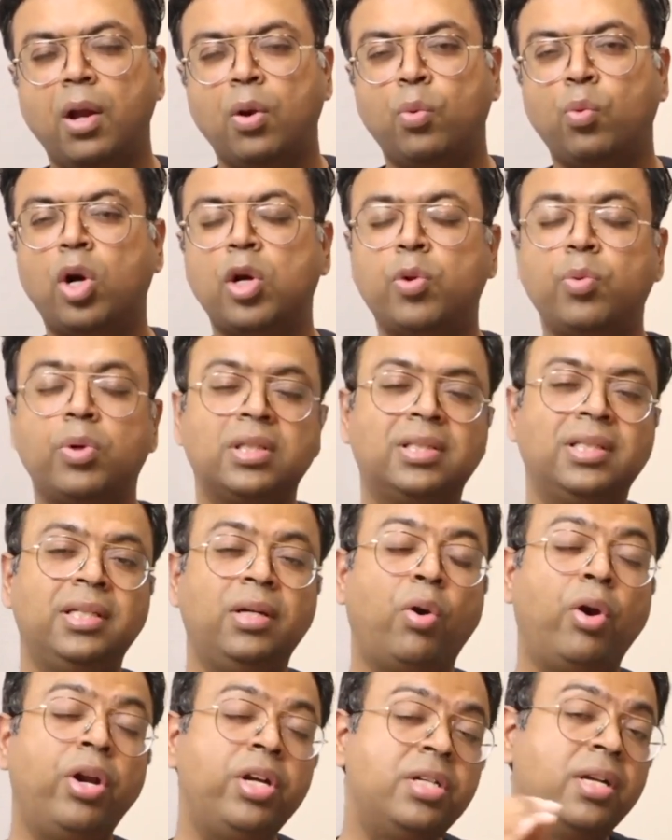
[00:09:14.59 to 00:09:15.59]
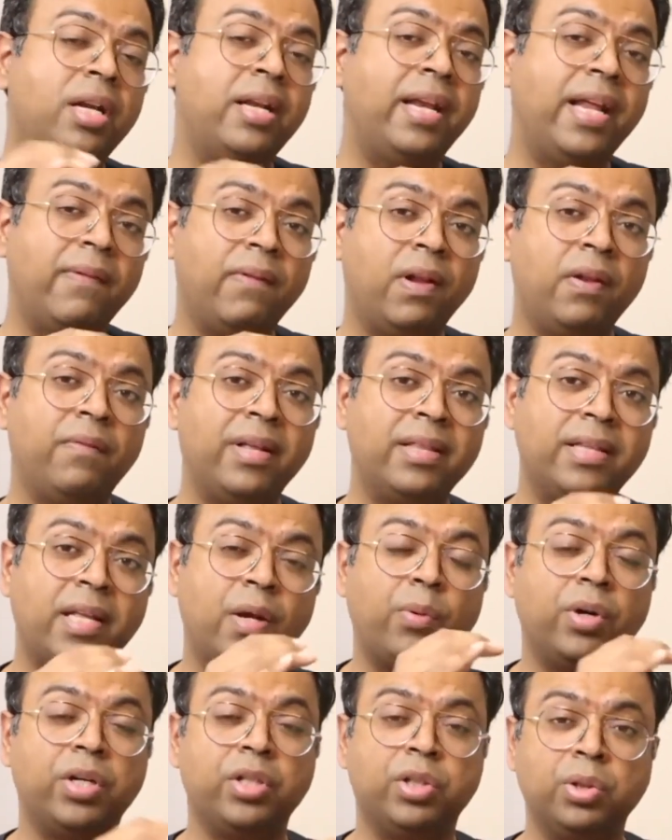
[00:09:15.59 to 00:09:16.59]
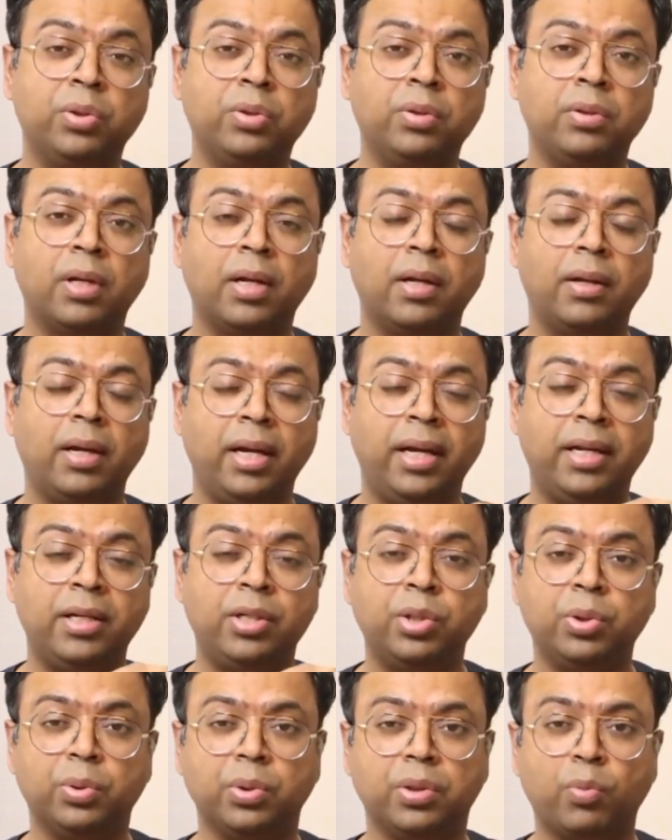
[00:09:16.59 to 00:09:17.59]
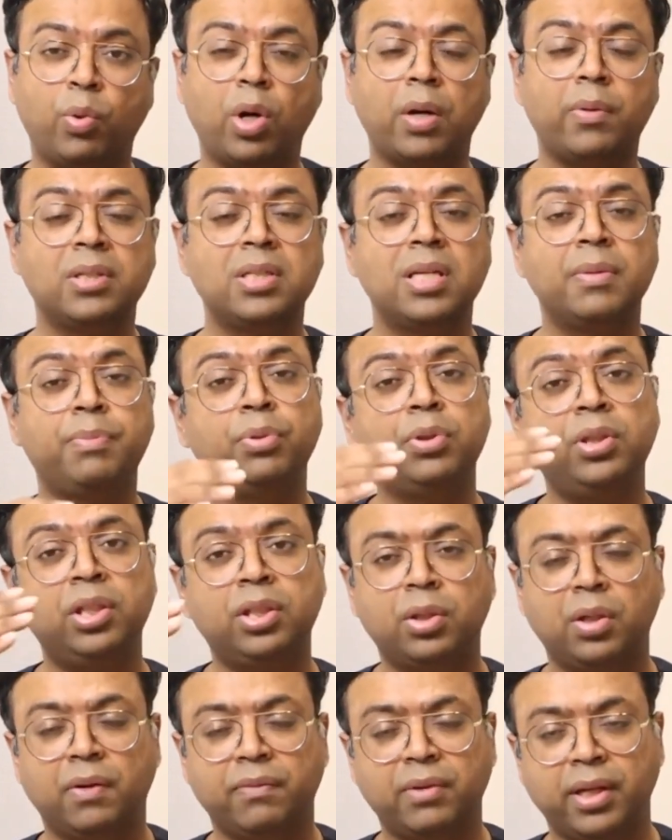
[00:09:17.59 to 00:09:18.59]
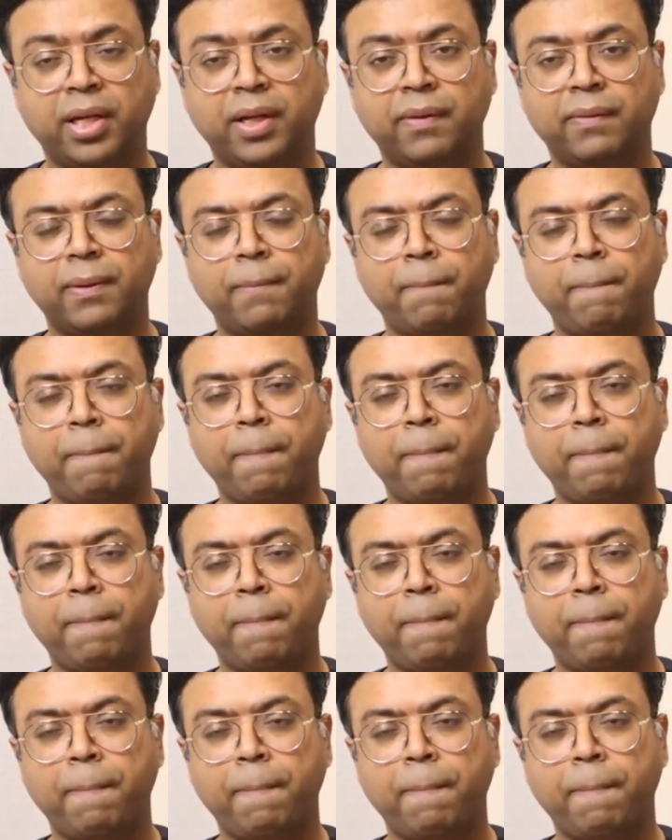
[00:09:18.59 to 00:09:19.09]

What was the original navel when they were in youth? What was the position of the navel?